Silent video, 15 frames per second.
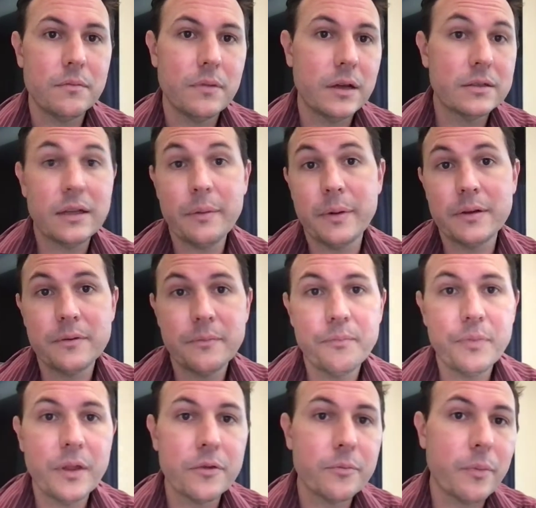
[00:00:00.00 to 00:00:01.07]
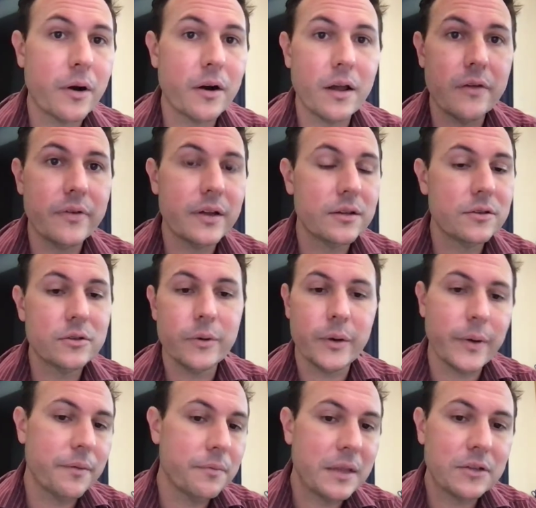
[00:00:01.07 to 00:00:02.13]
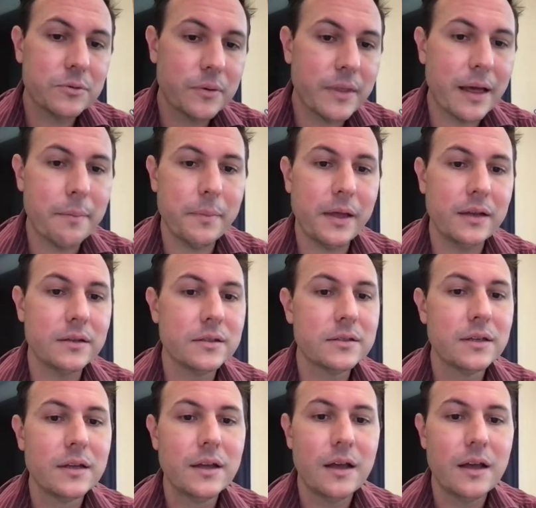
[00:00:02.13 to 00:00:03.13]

assignment as part of it. So anyway, that's what that means.